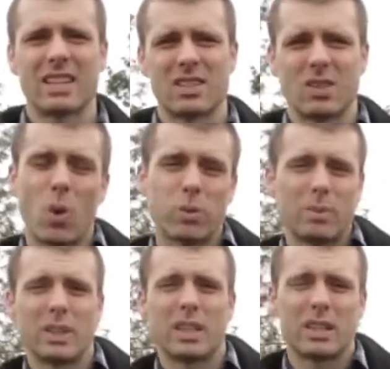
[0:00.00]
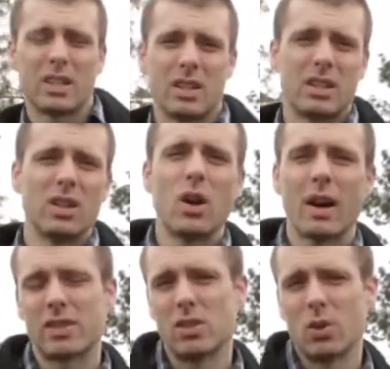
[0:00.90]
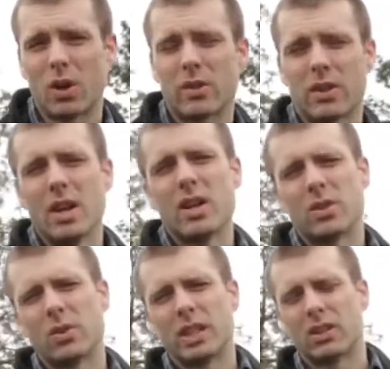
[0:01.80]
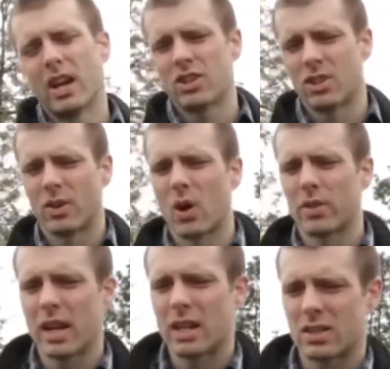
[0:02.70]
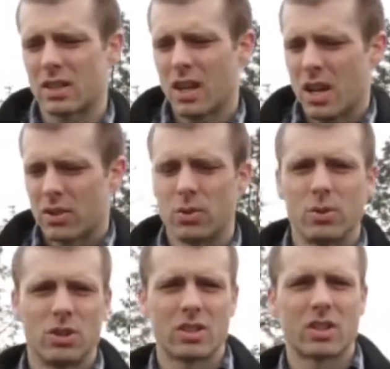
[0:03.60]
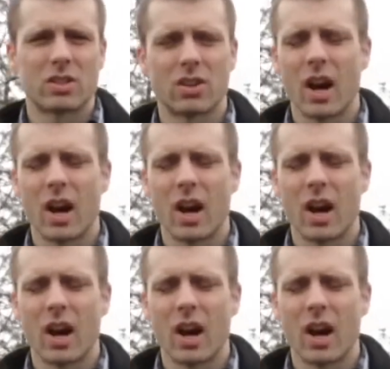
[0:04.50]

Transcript: That's ultimately the new heavens and new earth, the recreation of all things through Jesus